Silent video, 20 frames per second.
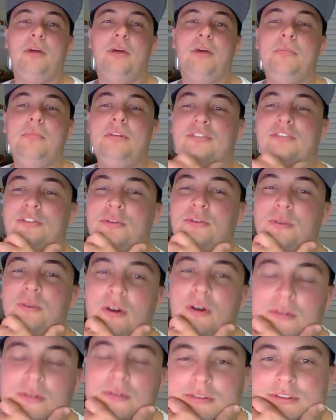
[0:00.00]
too
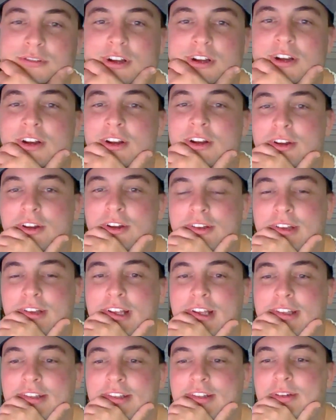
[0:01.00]
old. I don't know. Last
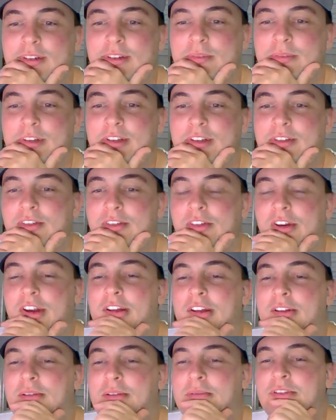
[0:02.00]
time we drank, I
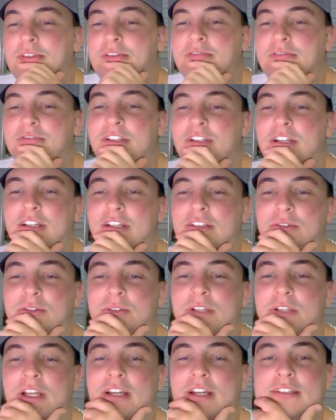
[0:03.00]
was off for like 2
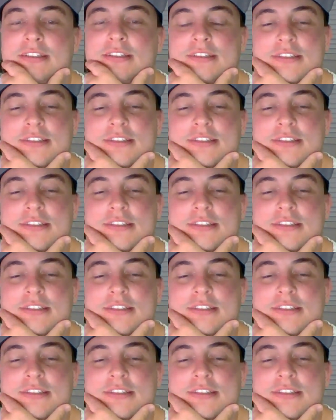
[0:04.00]
days. So.